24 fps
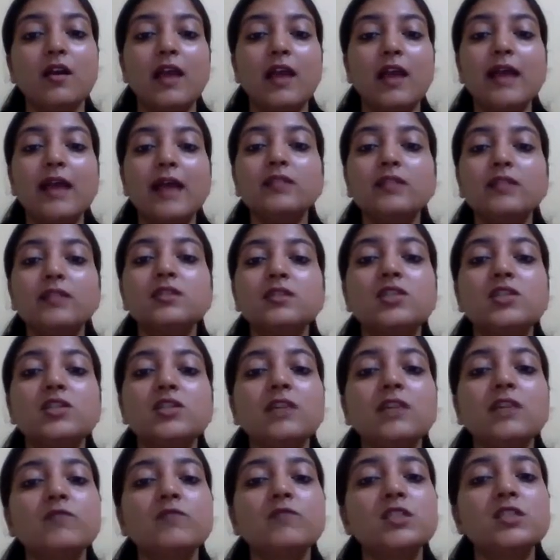and the
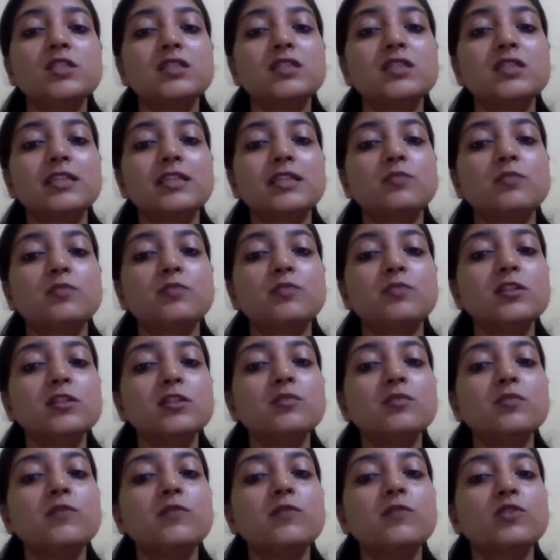gene which is
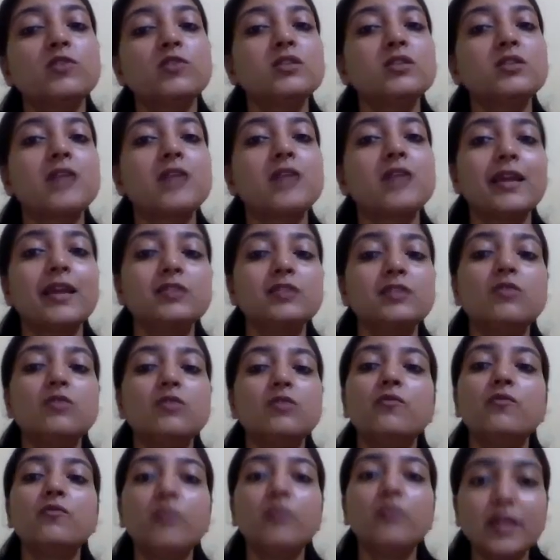responsible for the size of
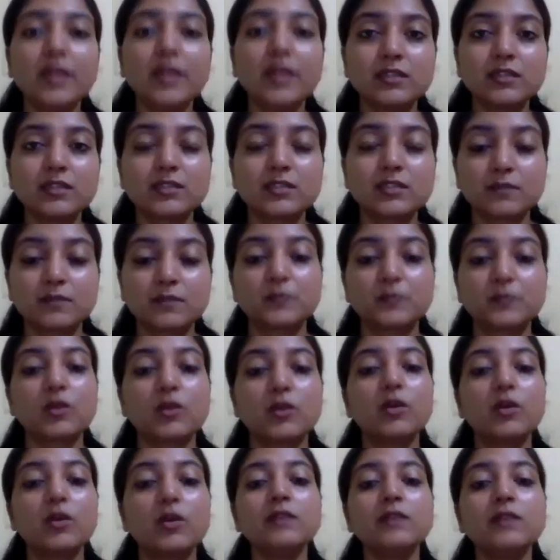wings,
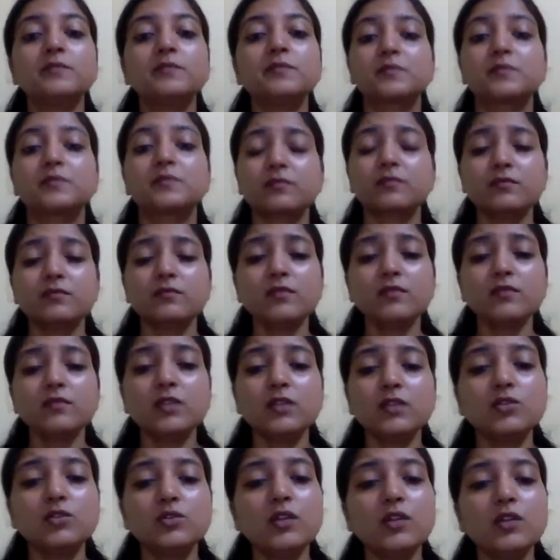okay.
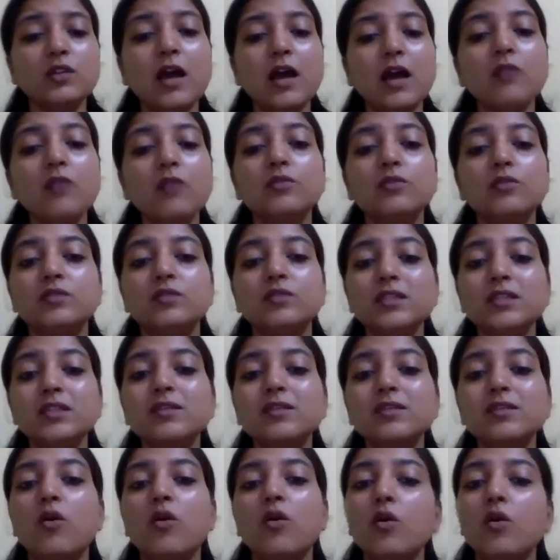So now this
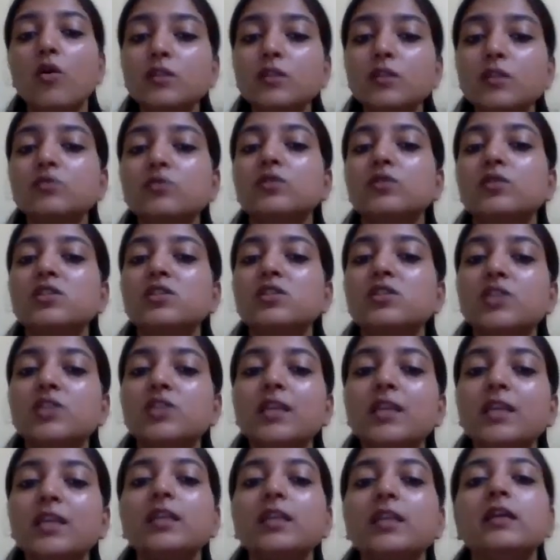also, the
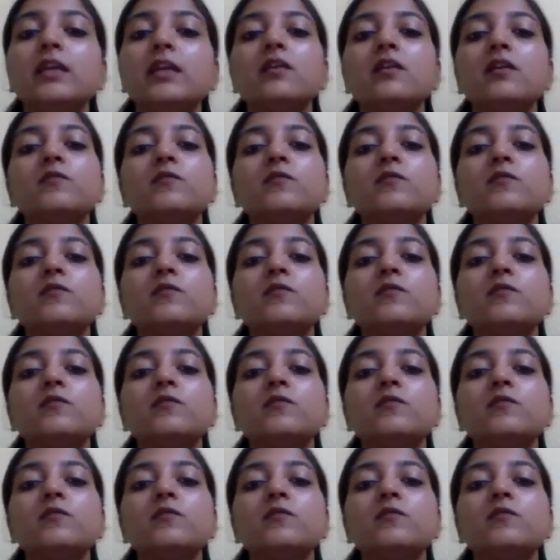gene here